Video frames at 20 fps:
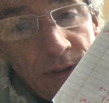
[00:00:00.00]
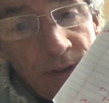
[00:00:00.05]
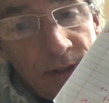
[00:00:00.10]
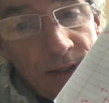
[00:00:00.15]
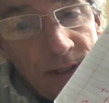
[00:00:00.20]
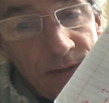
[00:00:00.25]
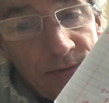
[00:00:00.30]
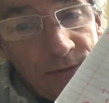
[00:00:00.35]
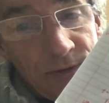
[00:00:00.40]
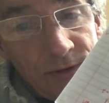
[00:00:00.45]

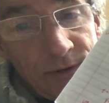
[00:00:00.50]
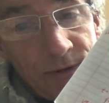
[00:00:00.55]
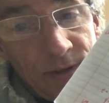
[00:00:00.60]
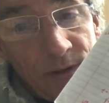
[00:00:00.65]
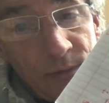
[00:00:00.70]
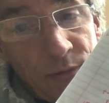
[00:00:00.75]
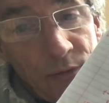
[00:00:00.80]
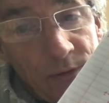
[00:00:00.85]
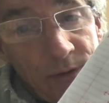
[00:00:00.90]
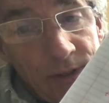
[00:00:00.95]

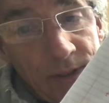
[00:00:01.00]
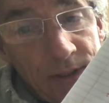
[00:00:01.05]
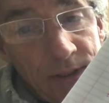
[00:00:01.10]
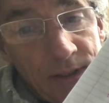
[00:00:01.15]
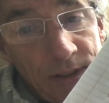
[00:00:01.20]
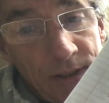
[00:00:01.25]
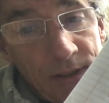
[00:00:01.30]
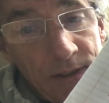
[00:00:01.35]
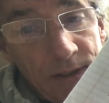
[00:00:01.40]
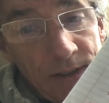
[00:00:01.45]
INVT
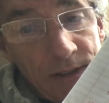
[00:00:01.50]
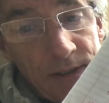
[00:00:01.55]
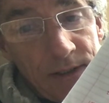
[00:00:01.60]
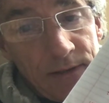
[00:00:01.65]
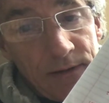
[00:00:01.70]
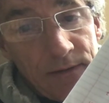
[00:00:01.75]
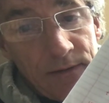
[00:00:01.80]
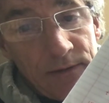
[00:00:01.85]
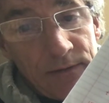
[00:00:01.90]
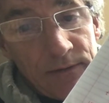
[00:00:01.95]

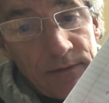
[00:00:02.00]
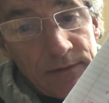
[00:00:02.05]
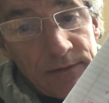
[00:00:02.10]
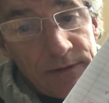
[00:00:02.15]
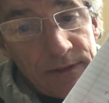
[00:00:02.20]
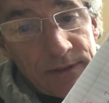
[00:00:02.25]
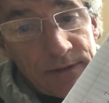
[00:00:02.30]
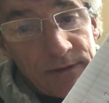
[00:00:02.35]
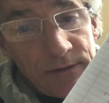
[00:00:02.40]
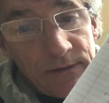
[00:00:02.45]
0.99,
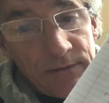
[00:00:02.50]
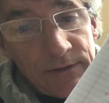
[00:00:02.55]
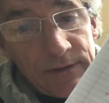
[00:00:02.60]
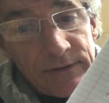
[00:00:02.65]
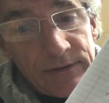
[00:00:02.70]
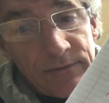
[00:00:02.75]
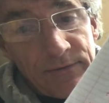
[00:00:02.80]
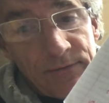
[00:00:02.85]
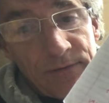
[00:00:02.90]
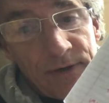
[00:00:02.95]
6
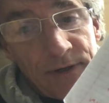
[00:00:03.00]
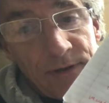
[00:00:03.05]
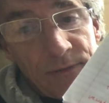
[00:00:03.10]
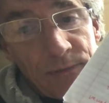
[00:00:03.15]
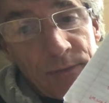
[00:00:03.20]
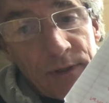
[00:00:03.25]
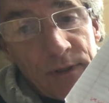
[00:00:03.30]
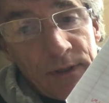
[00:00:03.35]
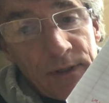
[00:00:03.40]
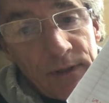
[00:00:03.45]
degrees of freedom,
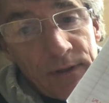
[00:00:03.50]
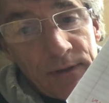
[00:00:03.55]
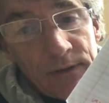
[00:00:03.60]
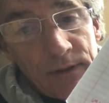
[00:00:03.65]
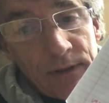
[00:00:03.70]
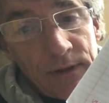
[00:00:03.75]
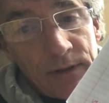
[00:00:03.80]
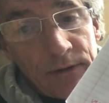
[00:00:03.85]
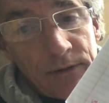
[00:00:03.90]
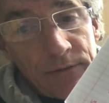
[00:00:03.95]

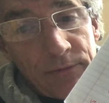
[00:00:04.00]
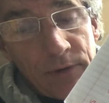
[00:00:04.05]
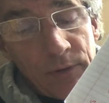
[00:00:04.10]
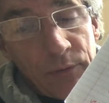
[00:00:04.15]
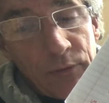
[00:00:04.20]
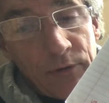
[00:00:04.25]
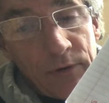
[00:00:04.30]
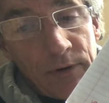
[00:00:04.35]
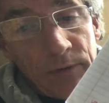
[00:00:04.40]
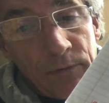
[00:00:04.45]
and
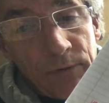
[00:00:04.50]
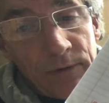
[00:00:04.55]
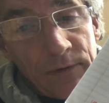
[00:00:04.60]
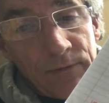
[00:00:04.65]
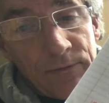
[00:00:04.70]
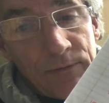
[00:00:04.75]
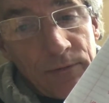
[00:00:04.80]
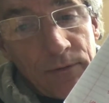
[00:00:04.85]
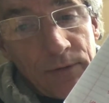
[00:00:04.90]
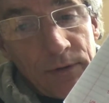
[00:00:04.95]

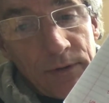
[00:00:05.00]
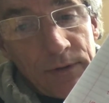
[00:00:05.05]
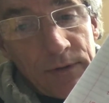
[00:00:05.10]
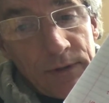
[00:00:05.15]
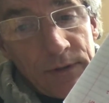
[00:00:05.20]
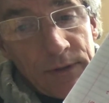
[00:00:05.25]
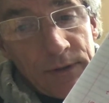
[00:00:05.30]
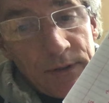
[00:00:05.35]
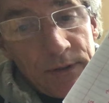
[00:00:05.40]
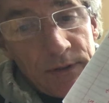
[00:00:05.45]
3.14.
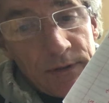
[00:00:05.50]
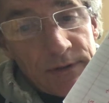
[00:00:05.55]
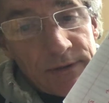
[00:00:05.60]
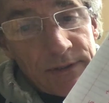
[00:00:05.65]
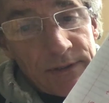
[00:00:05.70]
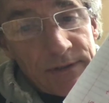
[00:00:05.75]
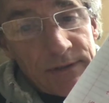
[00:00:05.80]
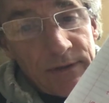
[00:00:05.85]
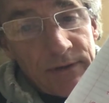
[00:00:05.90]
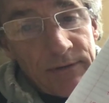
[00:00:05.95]
The
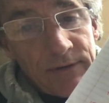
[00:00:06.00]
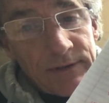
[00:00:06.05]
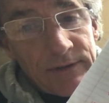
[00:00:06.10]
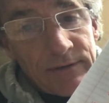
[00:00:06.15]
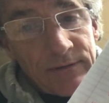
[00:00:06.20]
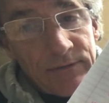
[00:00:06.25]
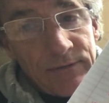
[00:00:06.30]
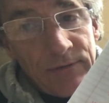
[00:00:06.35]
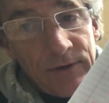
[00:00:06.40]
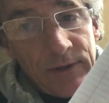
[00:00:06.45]
6 degrees
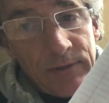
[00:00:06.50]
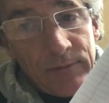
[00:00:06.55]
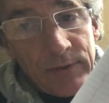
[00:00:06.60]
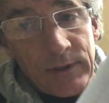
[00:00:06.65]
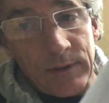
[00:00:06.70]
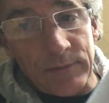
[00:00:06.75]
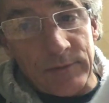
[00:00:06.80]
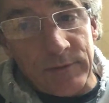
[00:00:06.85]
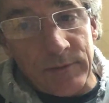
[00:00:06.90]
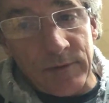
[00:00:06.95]
of freedom
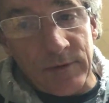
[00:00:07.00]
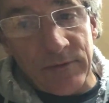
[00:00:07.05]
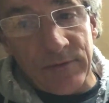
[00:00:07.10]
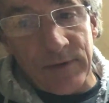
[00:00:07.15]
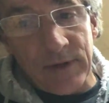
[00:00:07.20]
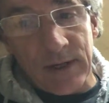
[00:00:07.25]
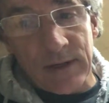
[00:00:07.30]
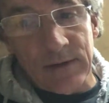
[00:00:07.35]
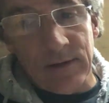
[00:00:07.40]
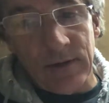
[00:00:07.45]
comes from the
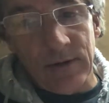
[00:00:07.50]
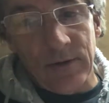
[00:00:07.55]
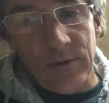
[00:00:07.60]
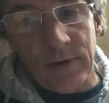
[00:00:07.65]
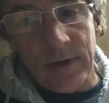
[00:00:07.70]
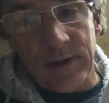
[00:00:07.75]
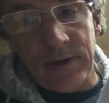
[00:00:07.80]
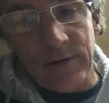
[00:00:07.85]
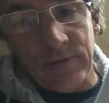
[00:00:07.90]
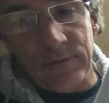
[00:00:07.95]
fact that you
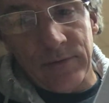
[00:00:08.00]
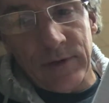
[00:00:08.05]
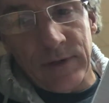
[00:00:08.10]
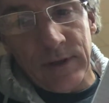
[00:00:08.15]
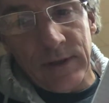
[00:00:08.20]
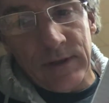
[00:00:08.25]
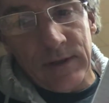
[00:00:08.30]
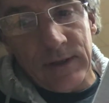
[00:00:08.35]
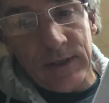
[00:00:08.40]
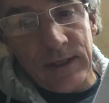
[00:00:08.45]
have
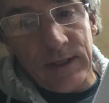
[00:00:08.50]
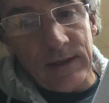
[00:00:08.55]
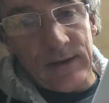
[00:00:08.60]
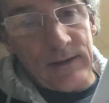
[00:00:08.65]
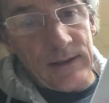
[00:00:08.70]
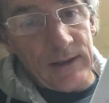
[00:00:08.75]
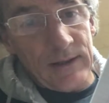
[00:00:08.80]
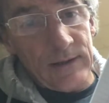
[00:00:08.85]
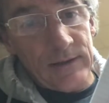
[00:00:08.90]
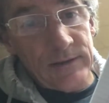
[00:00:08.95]
8
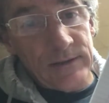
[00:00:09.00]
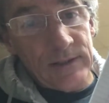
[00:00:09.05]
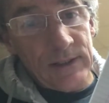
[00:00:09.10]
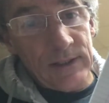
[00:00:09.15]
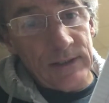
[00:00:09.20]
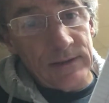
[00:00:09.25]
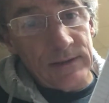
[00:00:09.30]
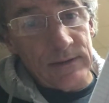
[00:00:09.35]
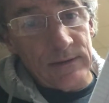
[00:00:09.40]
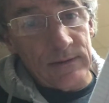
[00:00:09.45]
data
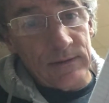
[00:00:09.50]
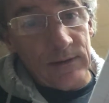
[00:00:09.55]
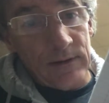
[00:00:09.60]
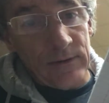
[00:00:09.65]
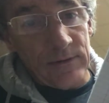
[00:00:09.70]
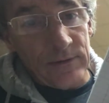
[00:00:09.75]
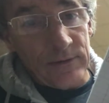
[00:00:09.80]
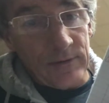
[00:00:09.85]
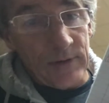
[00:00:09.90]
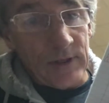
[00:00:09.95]
sets and
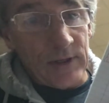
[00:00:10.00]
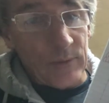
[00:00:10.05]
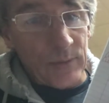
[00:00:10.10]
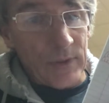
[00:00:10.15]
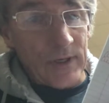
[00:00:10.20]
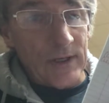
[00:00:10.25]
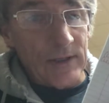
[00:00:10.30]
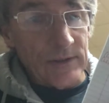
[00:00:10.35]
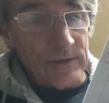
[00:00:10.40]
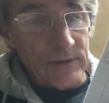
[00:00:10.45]
you do n
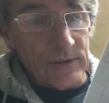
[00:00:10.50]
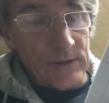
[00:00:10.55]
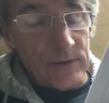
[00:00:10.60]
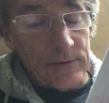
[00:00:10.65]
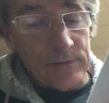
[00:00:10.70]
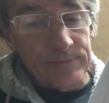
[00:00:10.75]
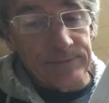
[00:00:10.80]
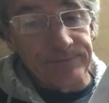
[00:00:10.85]
minus 2.